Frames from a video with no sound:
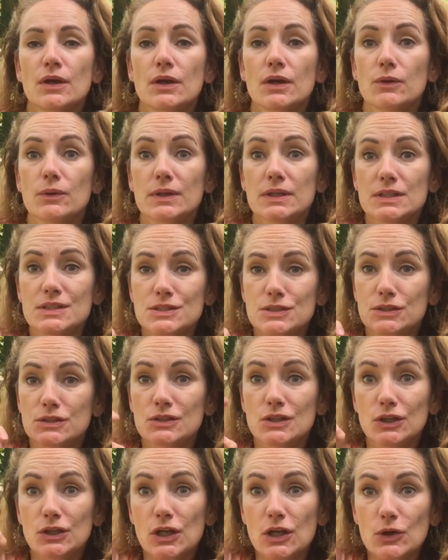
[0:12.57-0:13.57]
when it's
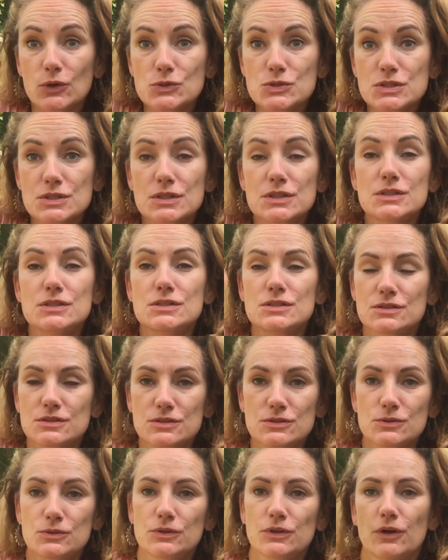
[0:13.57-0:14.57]
the closest
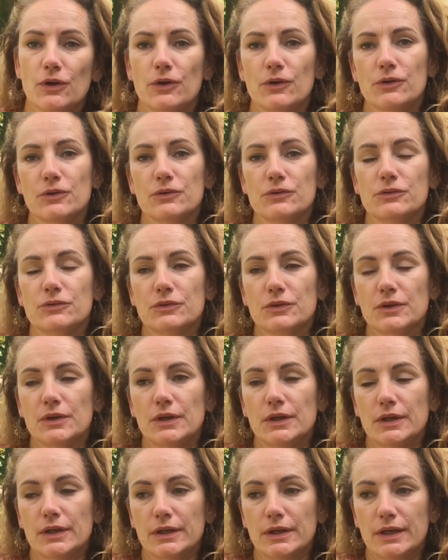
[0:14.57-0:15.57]
to the Earth.
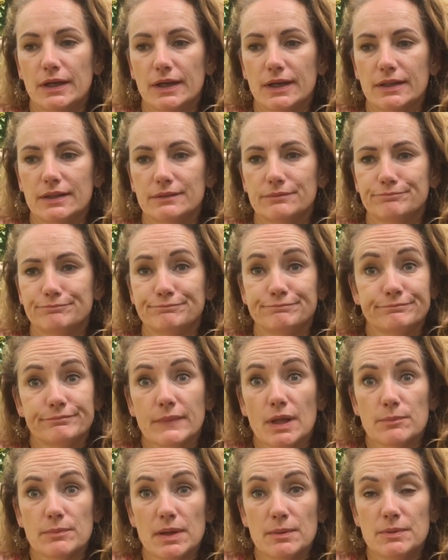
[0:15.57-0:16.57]
And
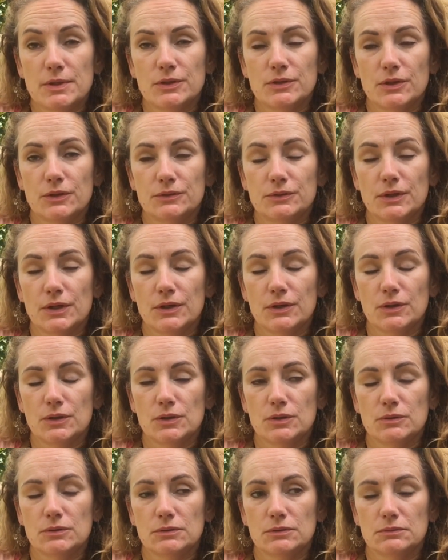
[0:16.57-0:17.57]
maybe you don't
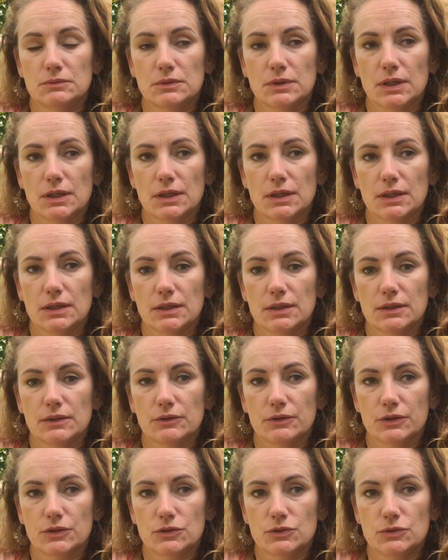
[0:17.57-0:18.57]
know,
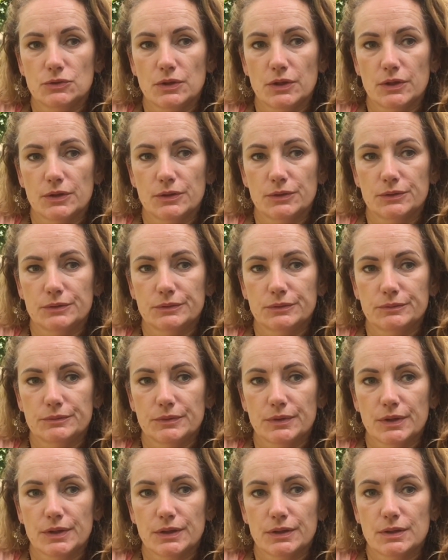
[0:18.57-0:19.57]
or you do know,
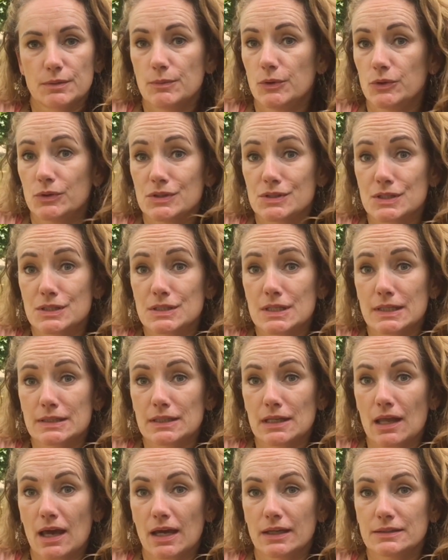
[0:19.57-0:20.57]
the moon is a
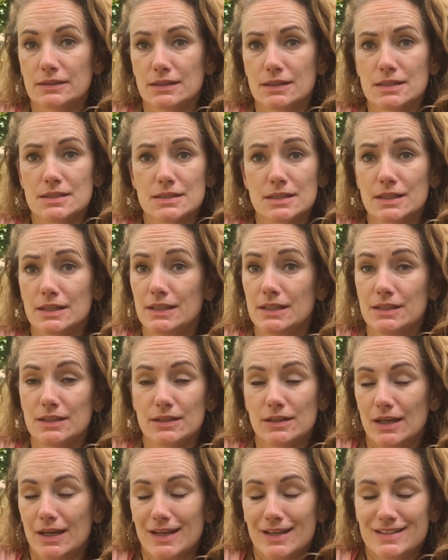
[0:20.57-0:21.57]
satellite.
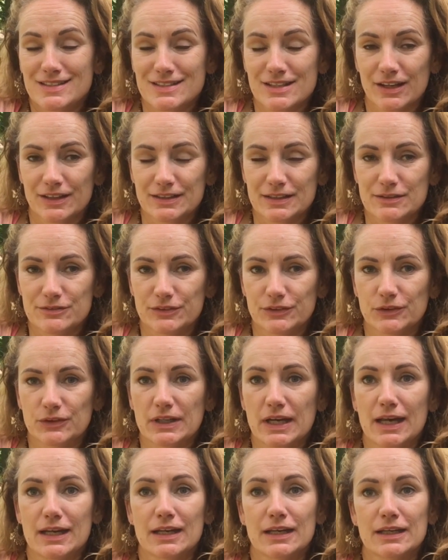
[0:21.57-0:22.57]
It's not even
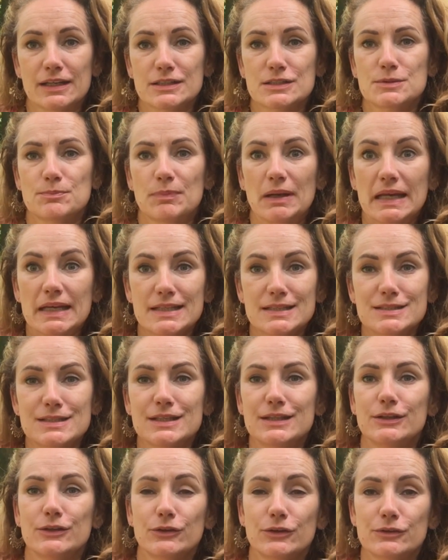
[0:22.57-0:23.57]
organic. It's placed
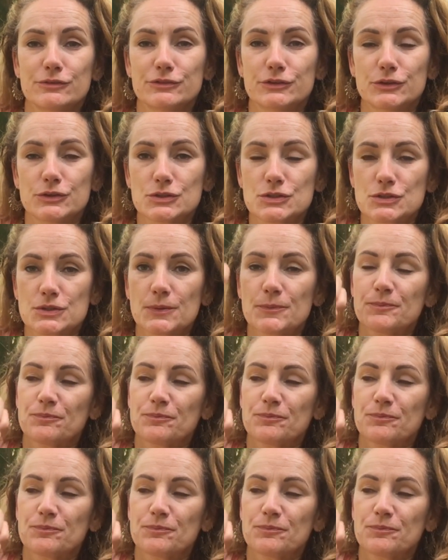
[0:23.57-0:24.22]
in the universe